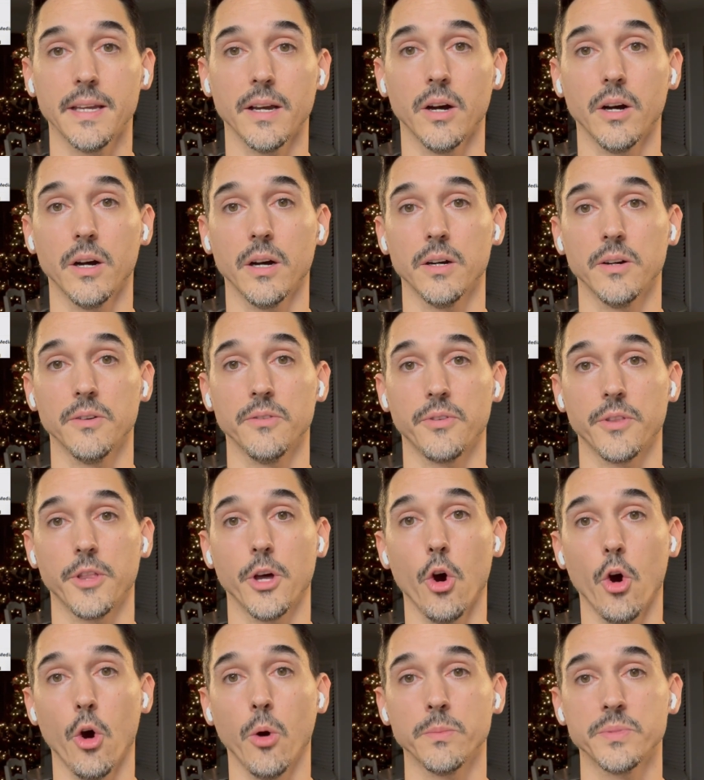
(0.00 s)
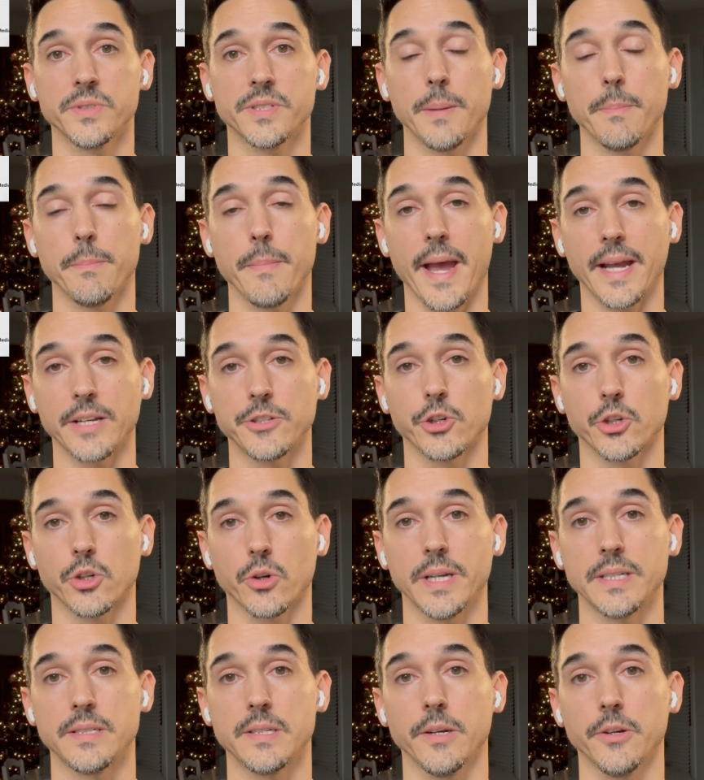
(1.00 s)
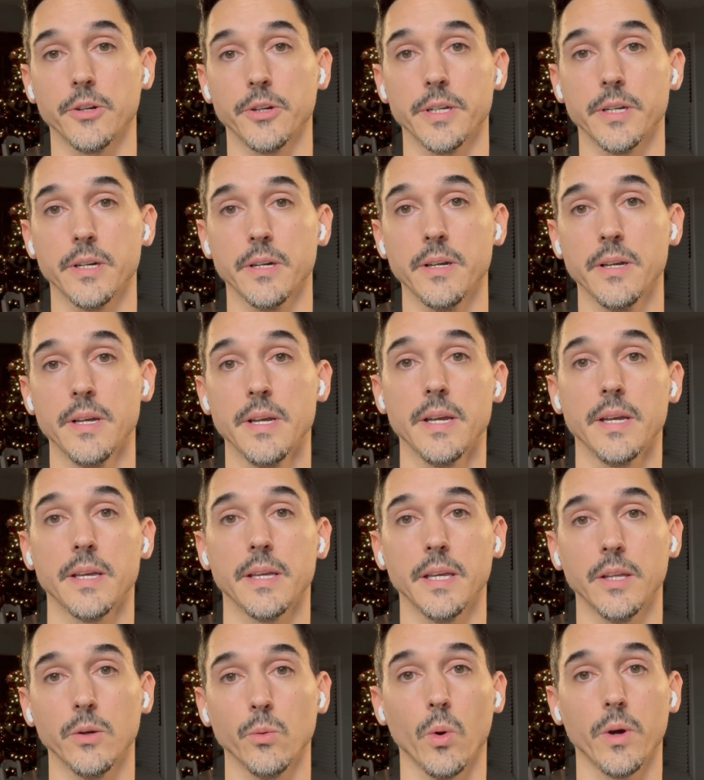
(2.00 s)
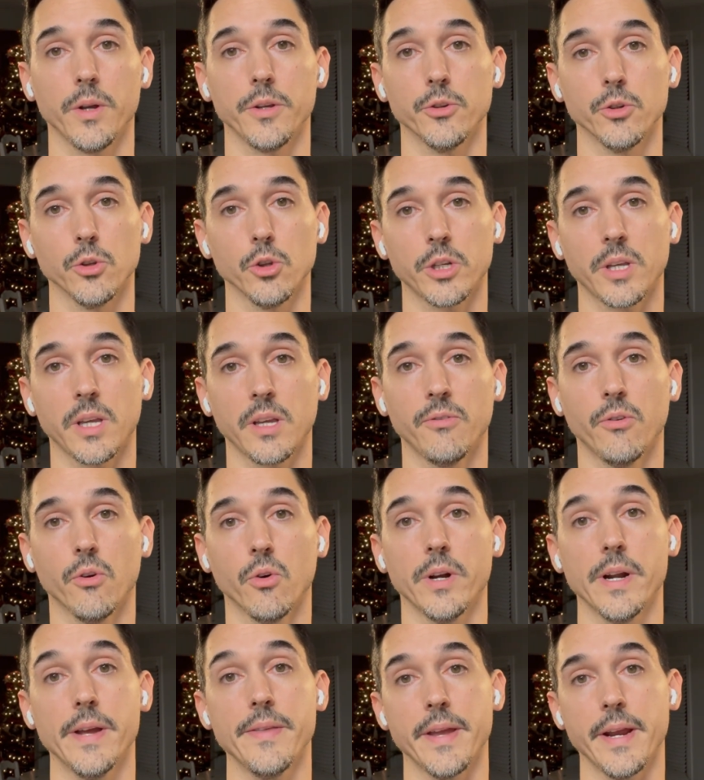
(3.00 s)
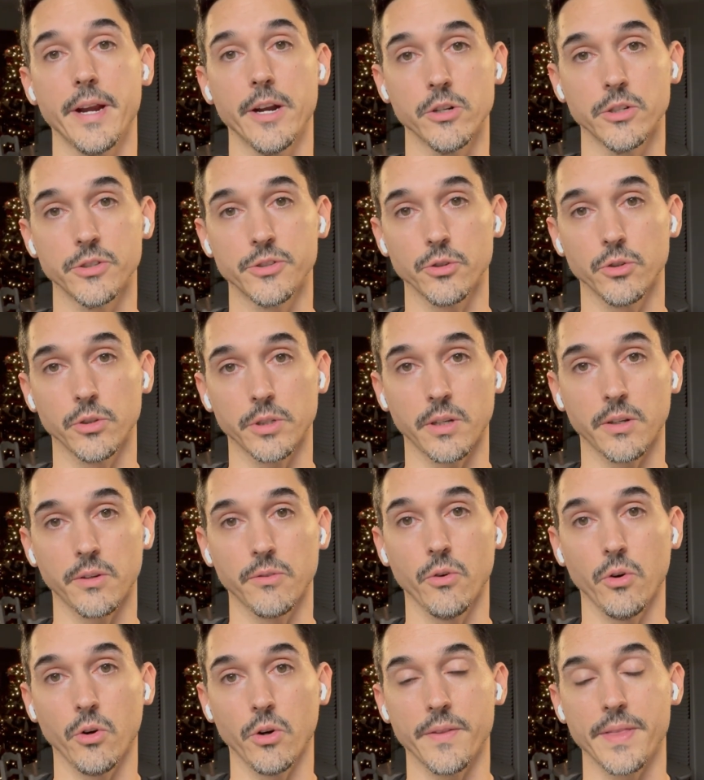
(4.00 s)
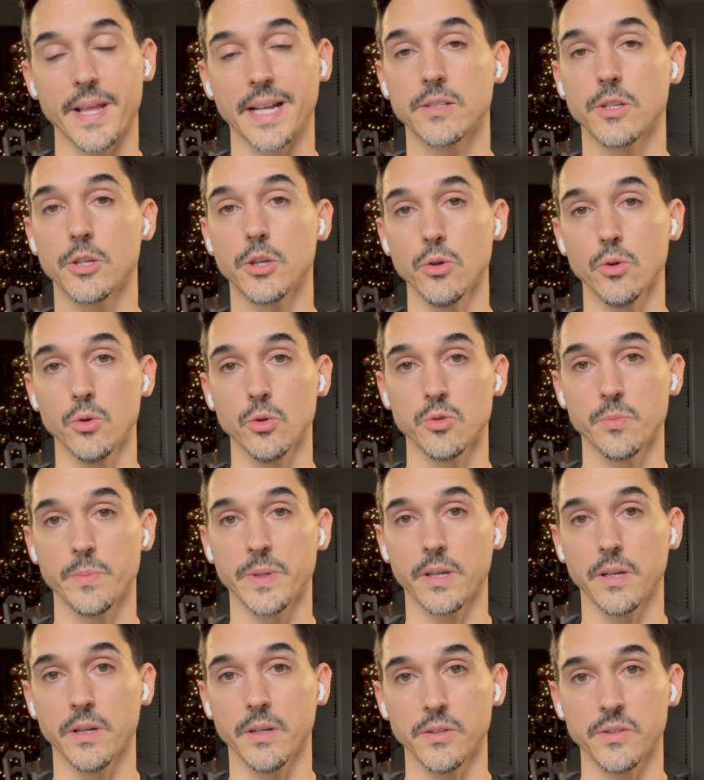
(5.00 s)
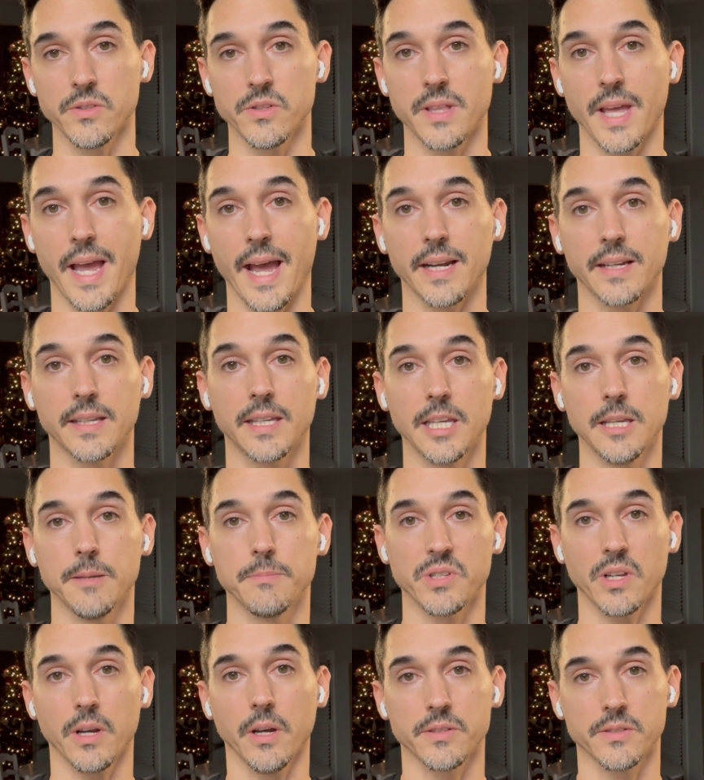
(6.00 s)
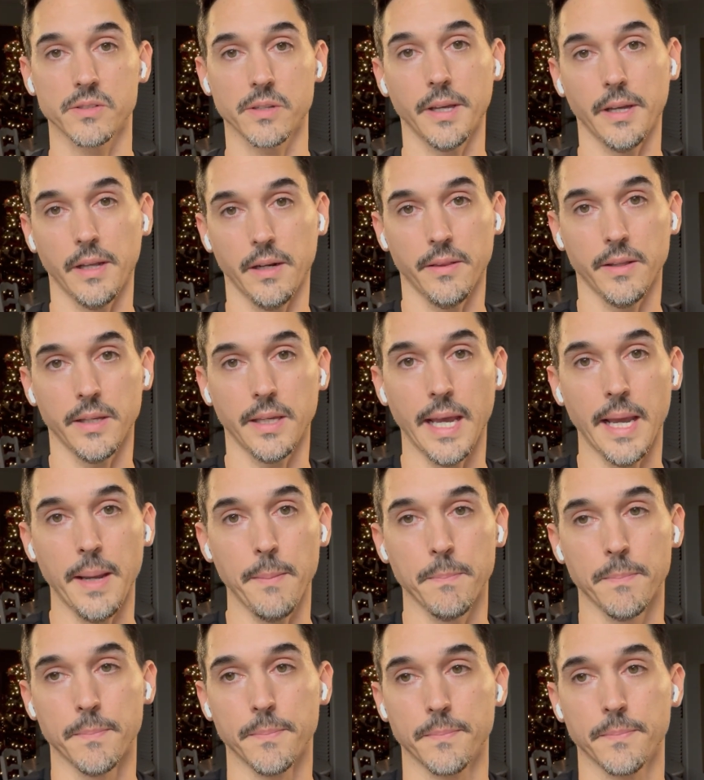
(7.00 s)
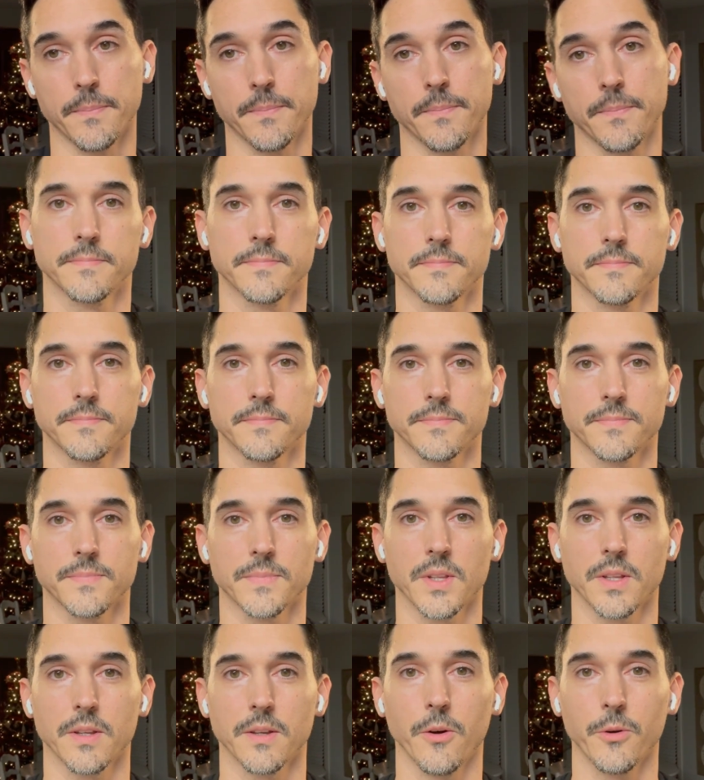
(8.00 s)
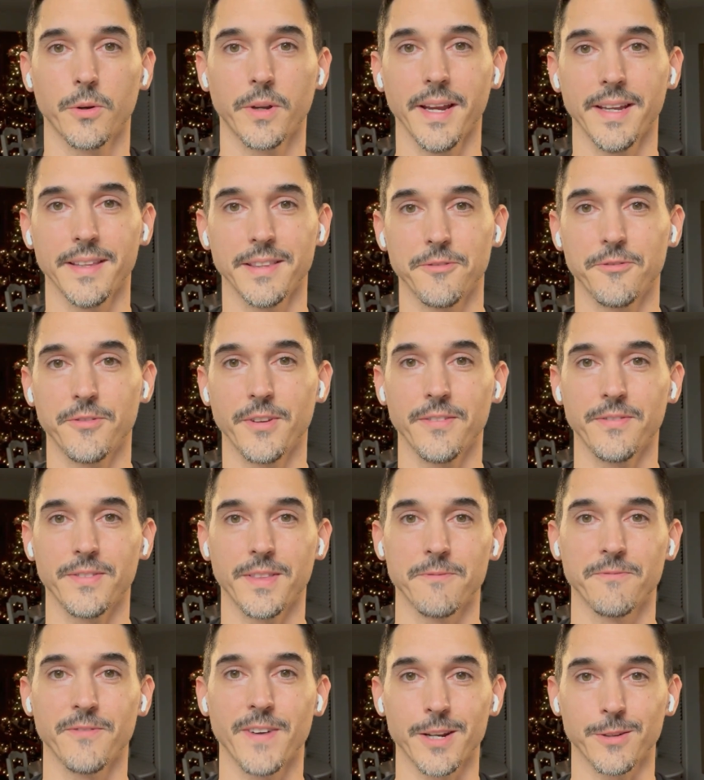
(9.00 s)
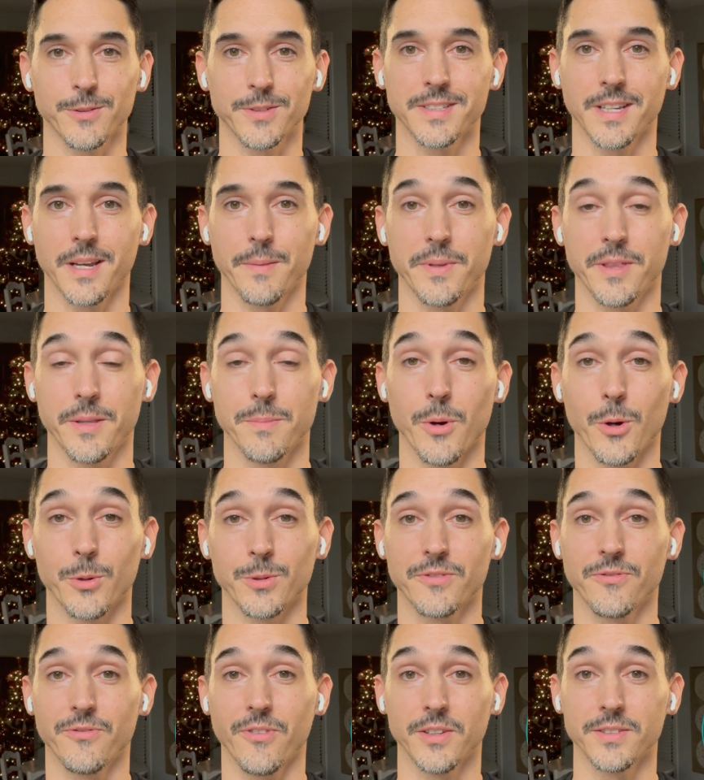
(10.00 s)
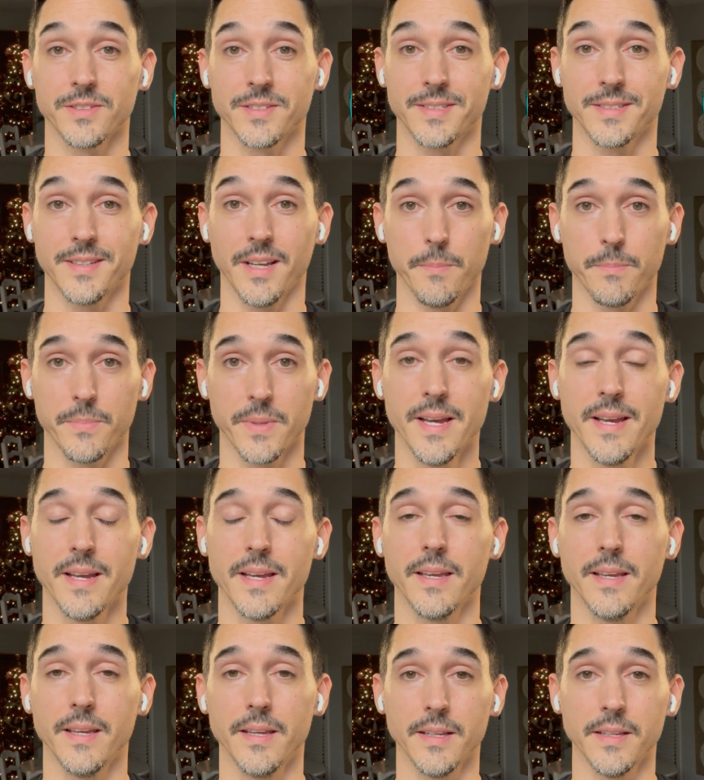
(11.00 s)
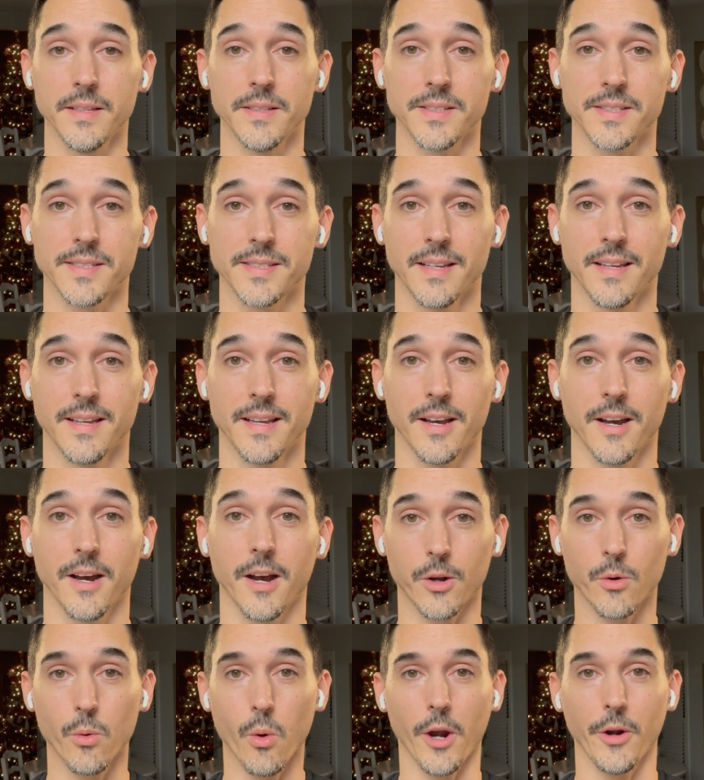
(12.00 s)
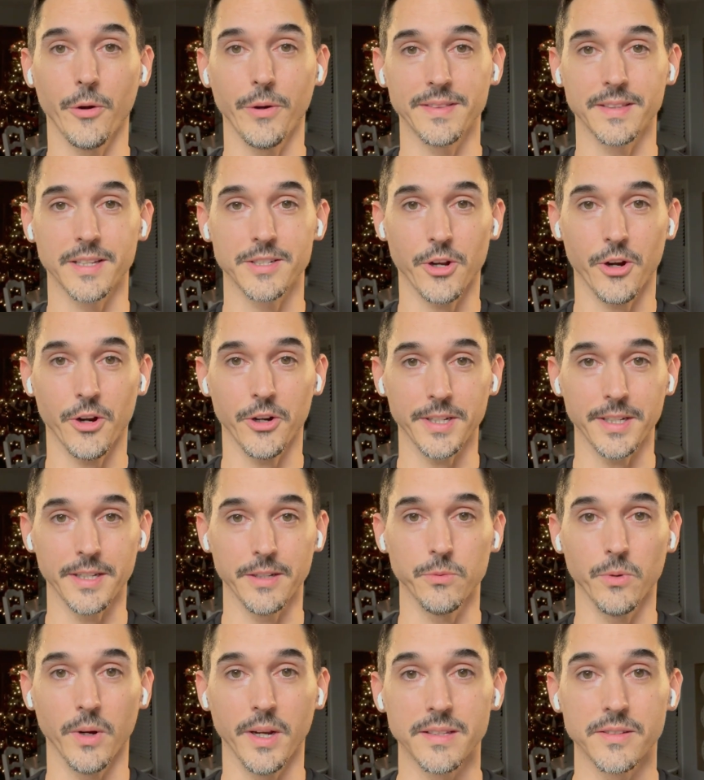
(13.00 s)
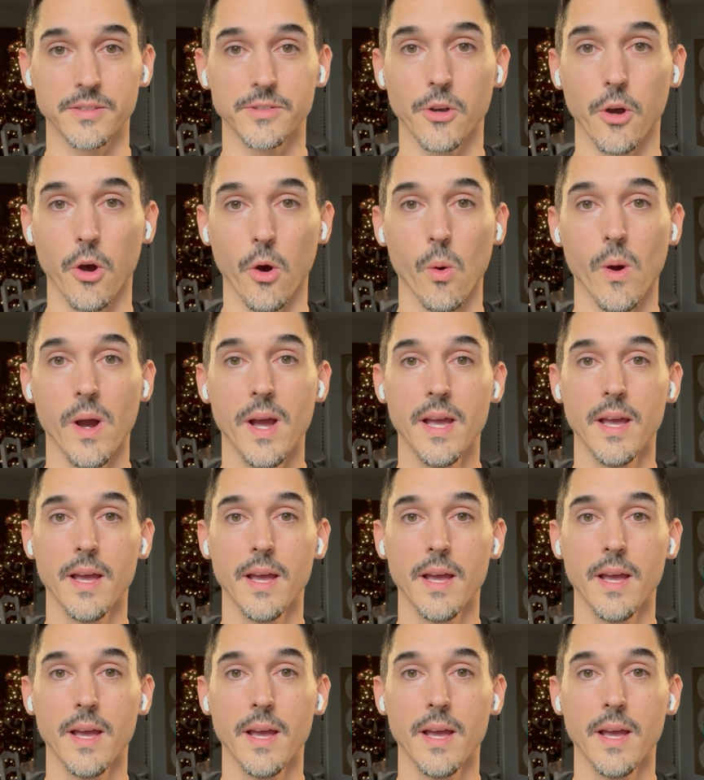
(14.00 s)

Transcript: of the homes that match your criteria in what you're looking for and the areas you're looking for. And that's huge because that keeps us ahead of the game. Okay, the fifth and final step and the most fun step is acquiring the target, right? So